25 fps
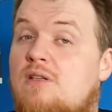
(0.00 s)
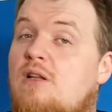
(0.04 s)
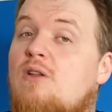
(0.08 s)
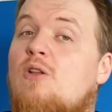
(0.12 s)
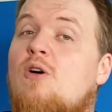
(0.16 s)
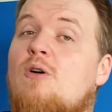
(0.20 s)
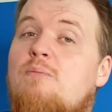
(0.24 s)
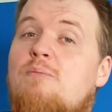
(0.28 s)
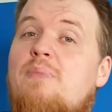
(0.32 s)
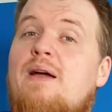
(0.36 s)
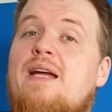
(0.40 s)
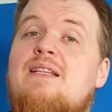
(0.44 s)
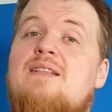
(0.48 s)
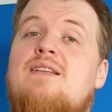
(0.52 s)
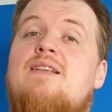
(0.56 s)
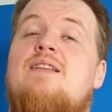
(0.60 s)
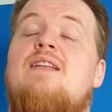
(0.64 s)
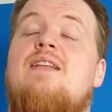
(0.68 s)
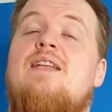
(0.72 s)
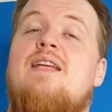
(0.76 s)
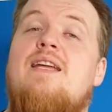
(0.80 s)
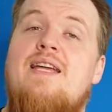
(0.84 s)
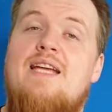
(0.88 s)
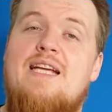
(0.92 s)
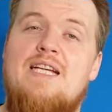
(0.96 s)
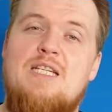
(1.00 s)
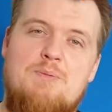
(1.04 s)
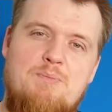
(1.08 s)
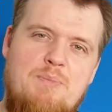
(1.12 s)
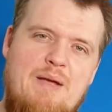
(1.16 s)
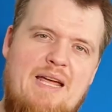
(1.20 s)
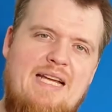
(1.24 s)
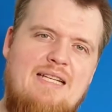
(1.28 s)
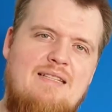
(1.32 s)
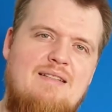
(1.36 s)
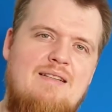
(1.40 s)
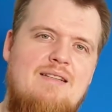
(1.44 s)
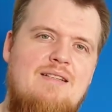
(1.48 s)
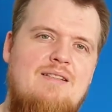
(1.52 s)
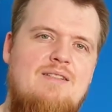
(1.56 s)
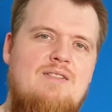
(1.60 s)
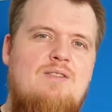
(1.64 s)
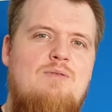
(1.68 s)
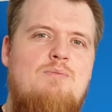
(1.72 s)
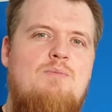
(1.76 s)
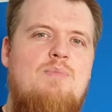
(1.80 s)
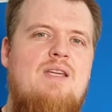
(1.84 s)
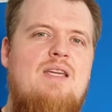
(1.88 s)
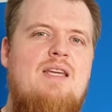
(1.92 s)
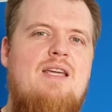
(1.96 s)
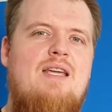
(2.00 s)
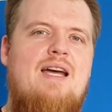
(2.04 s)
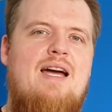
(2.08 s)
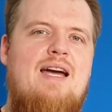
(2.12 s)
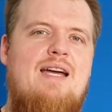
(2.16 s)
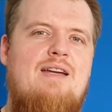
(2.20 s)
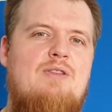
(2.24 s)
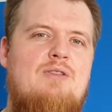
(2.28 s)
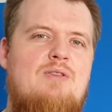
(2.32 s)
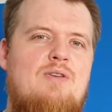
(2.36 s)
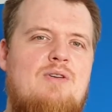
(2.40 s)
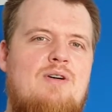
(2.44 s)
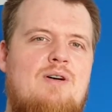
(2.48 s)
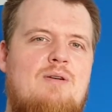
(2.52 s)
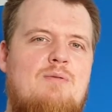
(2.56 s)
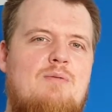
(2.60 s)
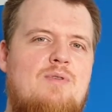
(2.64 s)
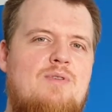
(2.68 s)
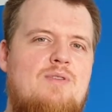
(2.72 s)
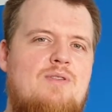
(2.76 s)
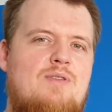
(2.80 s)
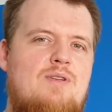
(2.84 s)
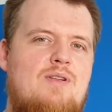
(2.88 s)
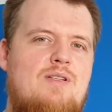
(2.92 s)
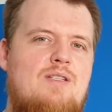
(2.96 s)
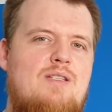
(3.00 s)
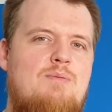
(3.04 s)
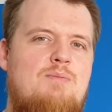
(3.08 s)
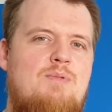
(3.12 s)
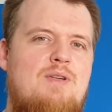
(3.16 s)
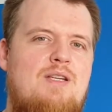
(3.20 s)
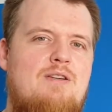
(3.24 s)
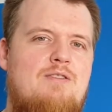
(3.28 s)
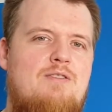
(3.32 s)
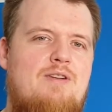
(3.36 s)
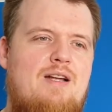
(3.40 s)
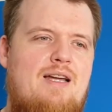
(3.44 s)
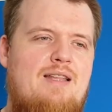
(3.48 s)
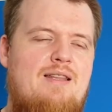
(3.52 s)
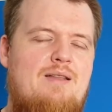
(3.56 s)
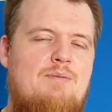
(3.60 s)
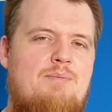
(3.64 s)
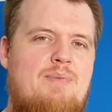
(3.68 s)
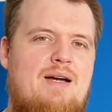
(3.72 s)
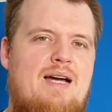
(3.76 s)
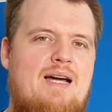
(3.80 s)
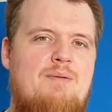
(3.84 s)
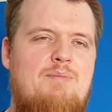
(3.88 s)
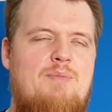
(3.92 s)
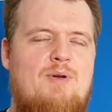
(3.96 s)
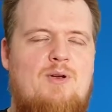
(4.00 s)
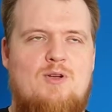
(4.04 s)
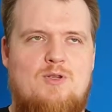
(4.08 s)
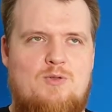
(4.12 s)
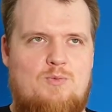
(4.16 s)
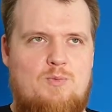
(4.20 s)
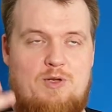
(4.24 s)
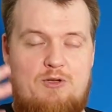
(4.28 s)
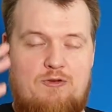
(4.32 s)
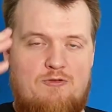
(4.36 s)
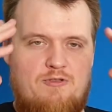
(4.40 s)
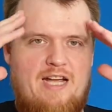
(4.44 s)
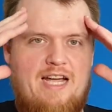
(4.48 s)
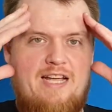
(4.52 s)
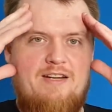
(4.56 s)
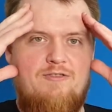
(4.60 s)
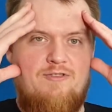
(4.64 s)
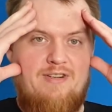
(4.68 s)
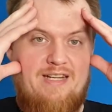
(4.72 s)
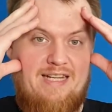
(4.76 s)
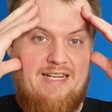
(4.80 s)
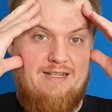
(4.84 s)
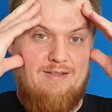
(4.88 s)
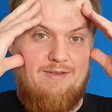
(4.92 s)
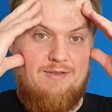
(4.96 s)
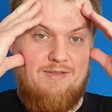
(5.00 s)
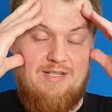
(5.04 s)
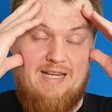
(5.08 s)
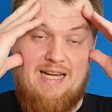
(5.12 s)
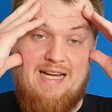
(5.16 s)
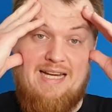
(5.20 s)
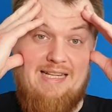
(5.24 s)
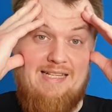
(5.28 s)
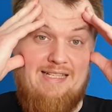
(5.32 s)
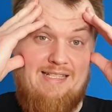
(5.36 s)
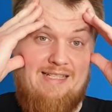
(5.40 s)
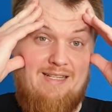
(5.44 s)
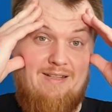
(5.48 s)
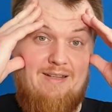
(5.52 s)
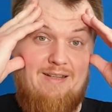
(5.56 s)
lot better than I expected it to be. I thought it was going to be rather bad because with Ryan Reynolds I still